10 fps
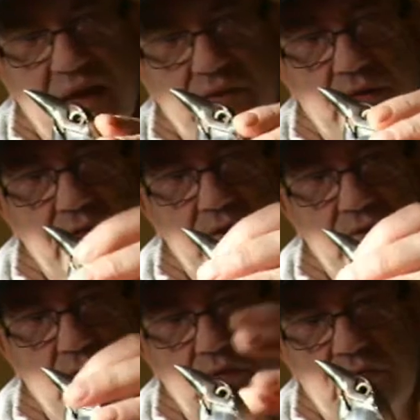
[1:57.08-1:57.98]
together and
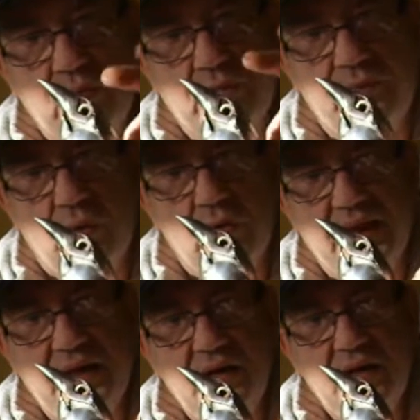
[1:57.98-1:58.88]
the nuts would
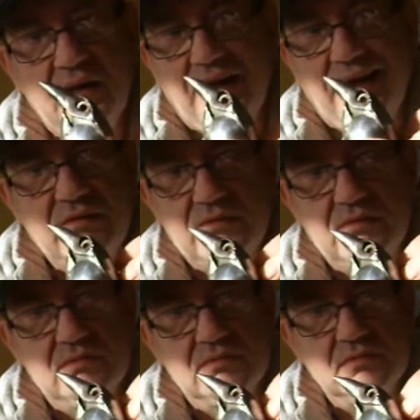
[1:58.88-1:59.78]
fall in i
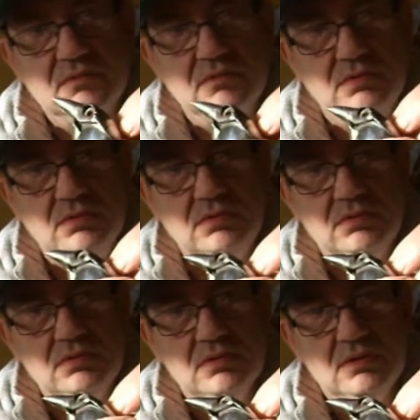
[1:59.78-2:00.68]
oh,
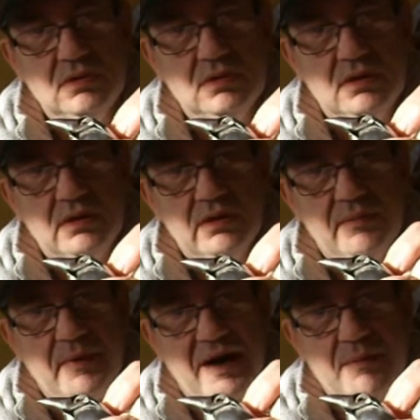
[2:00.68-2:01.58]

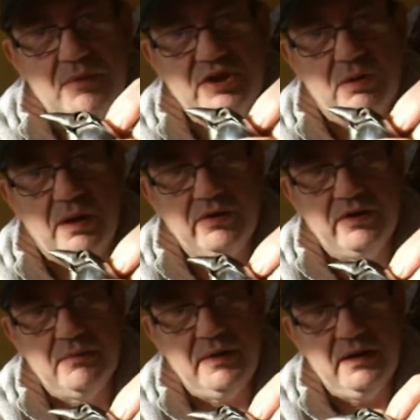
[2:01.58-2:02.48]
no matter how much I
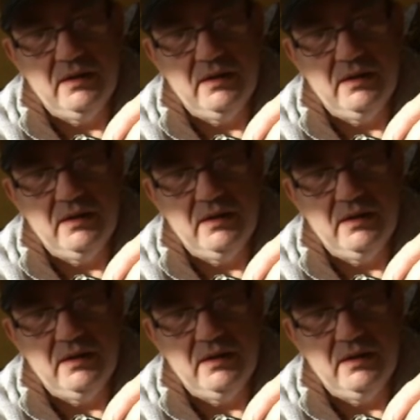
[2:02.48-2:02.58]
welded them